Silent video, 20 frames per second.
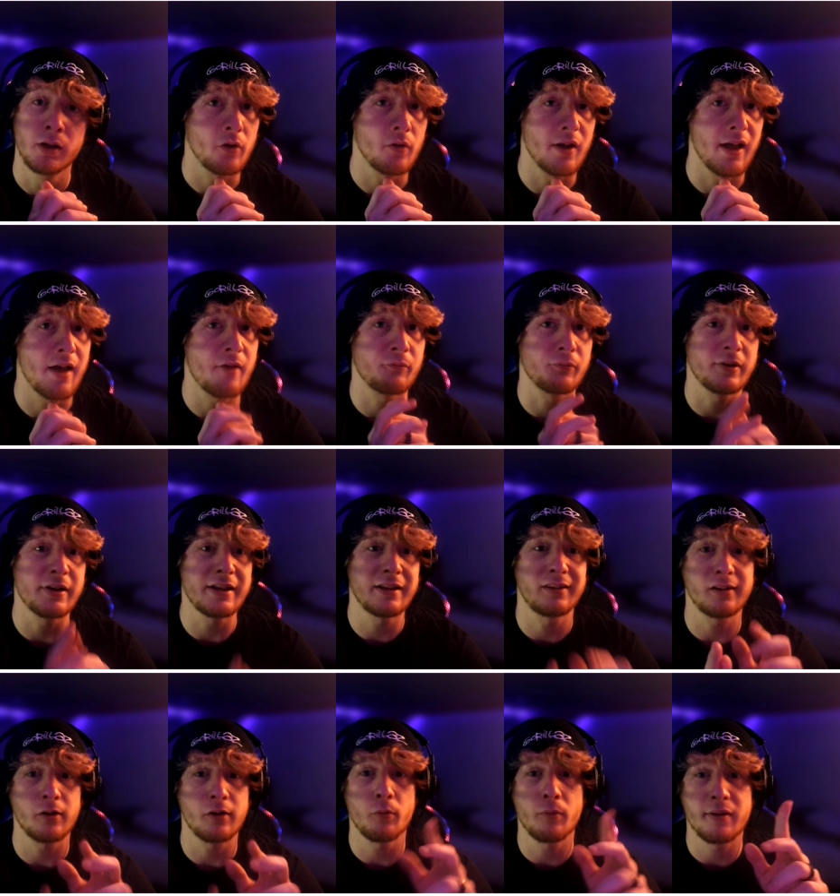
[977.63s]
So
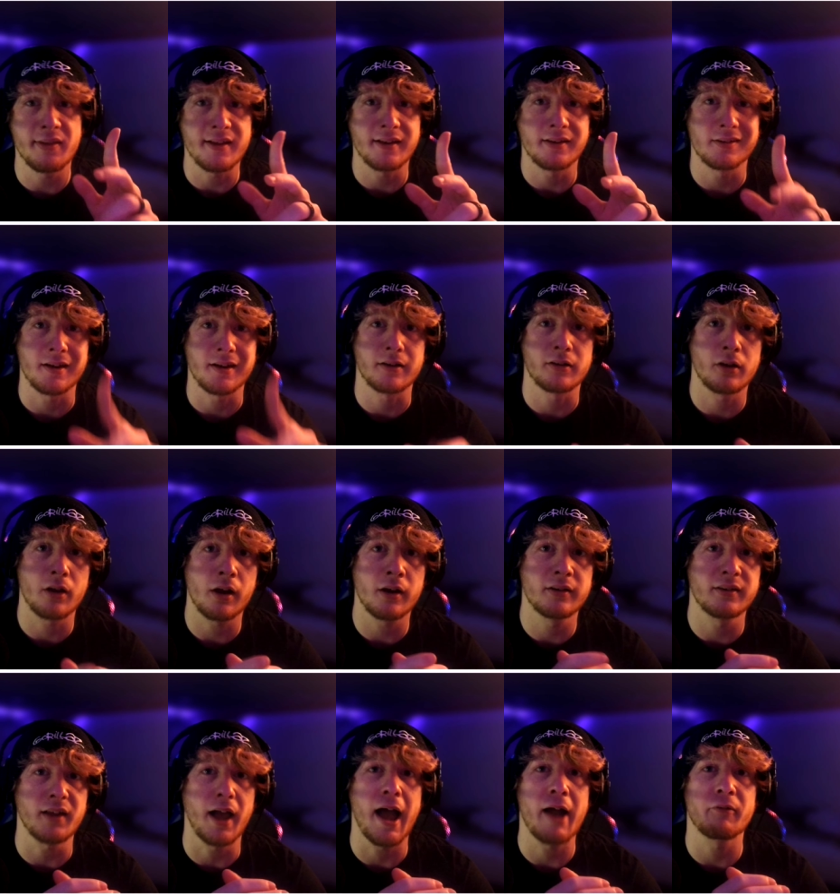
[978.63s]
every single one of these
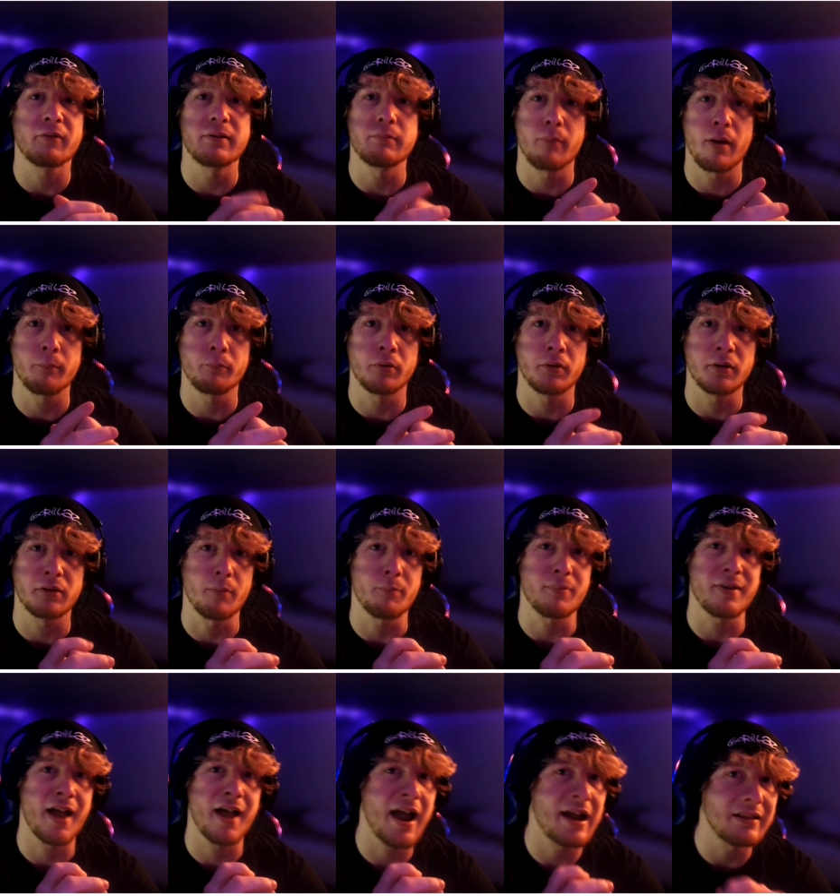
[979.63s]
TikToks, I remember
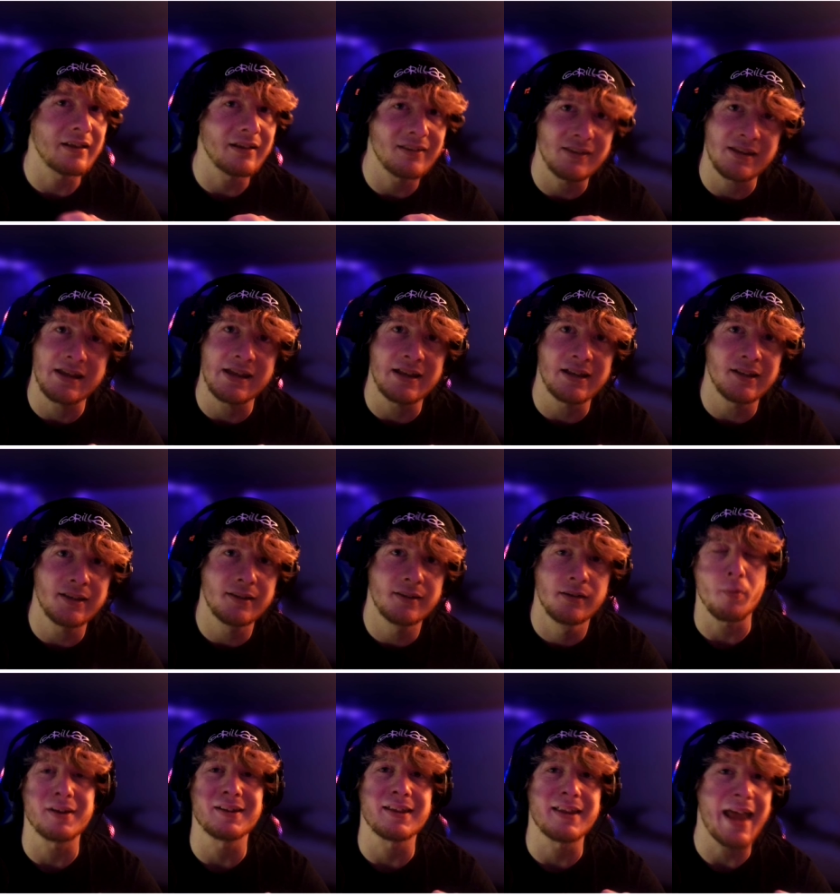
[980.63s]
the behind the
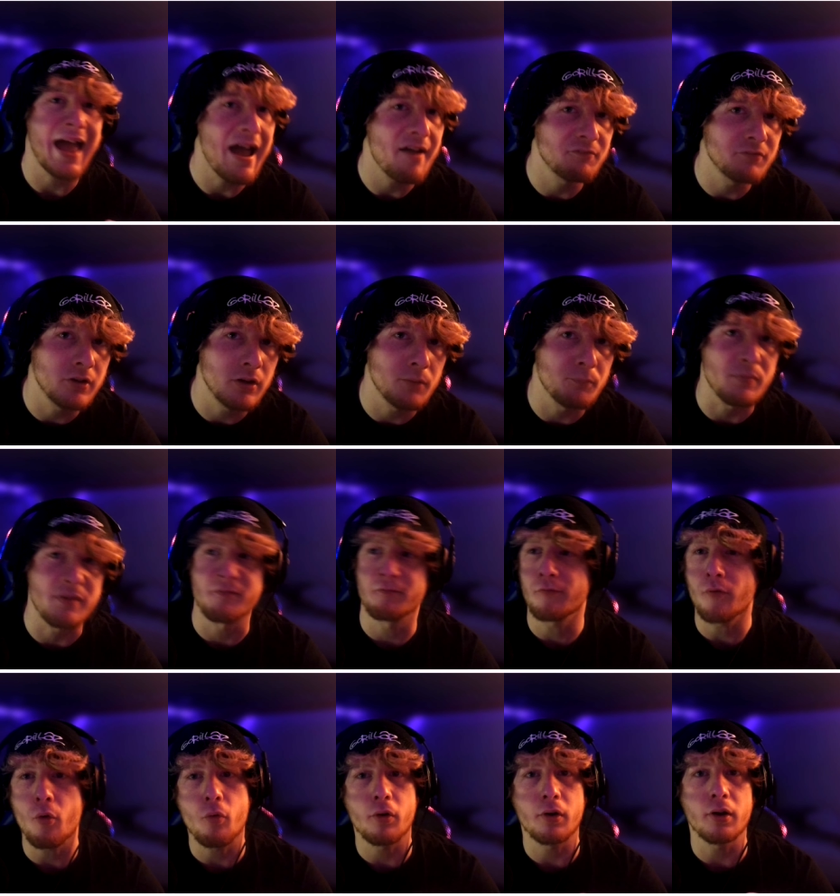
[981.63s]
scenes, what we did after,
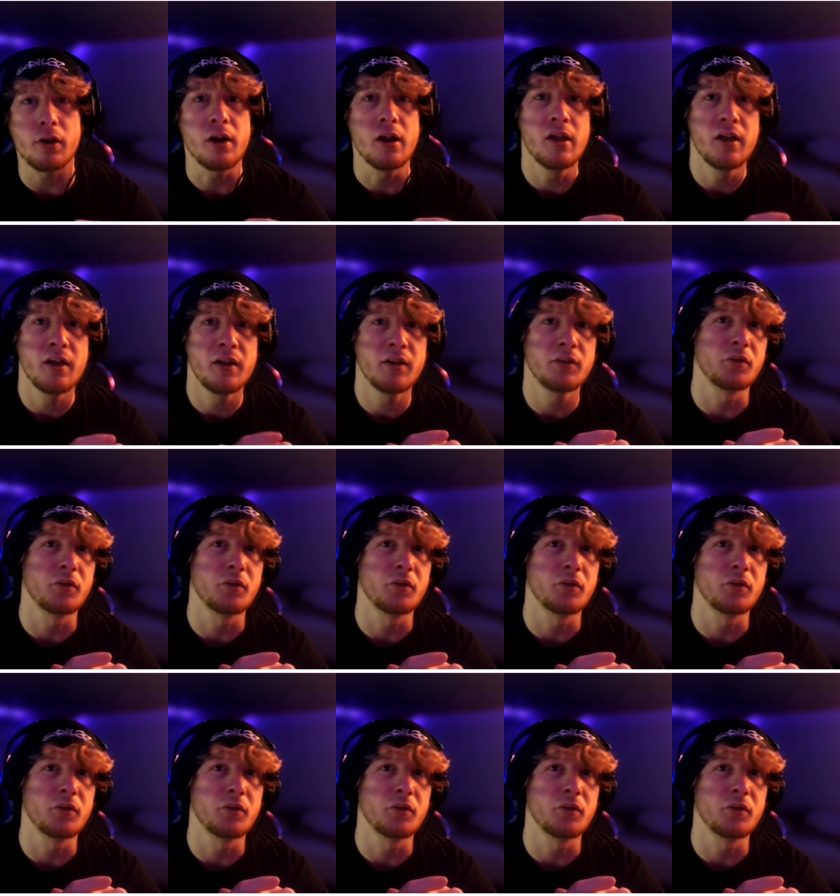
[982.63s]
before,